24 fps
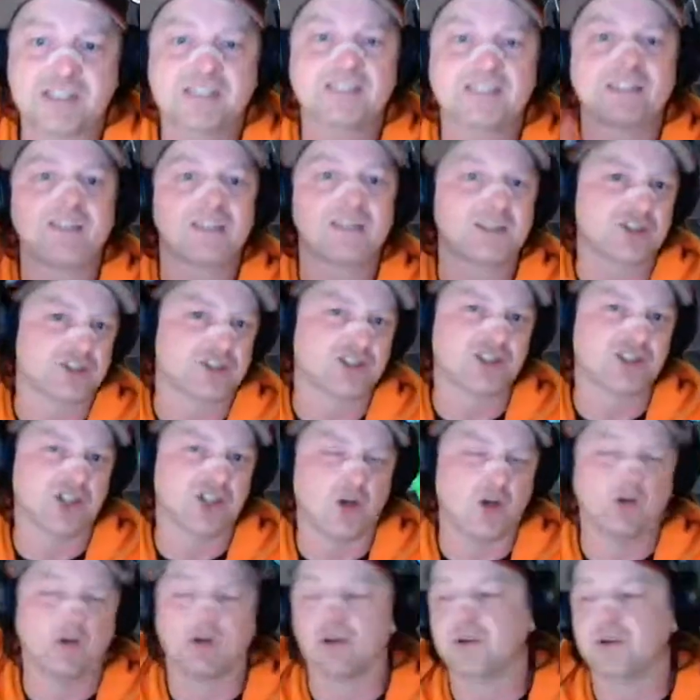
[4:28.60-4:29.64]
a little
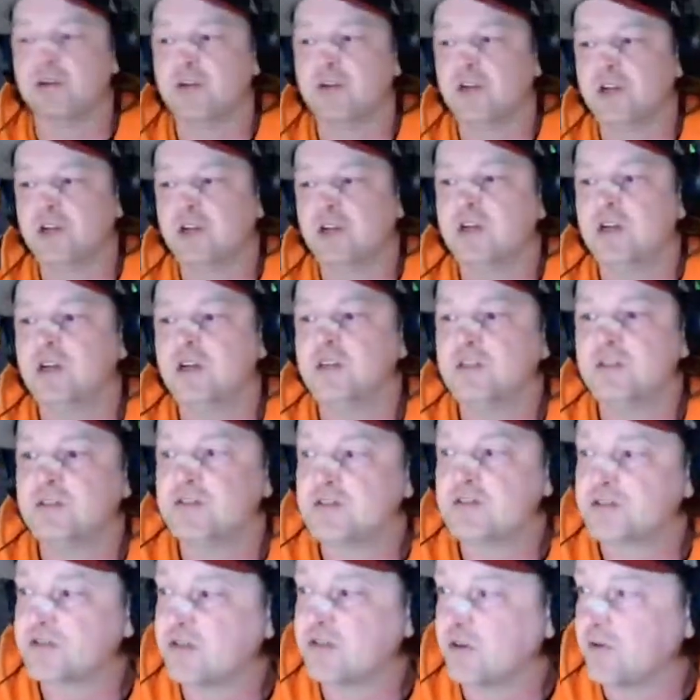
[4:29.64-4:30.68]
slower.
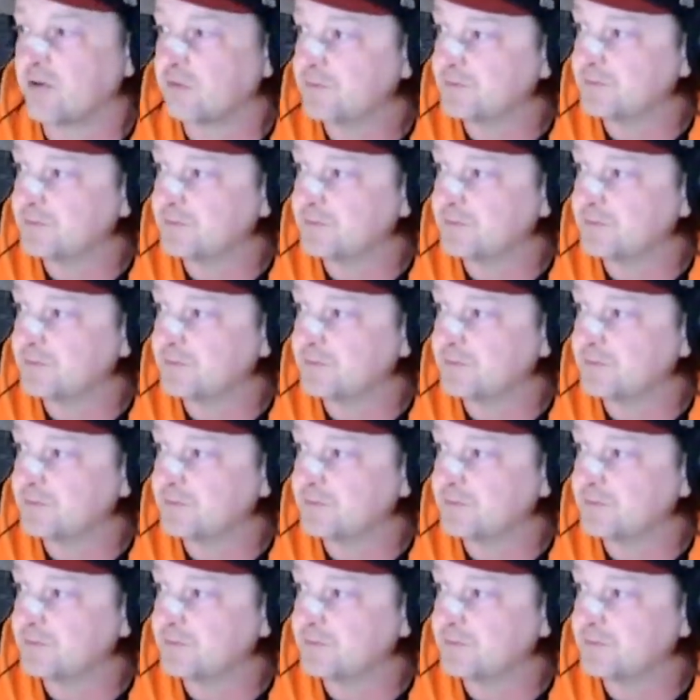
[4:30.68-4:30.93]
So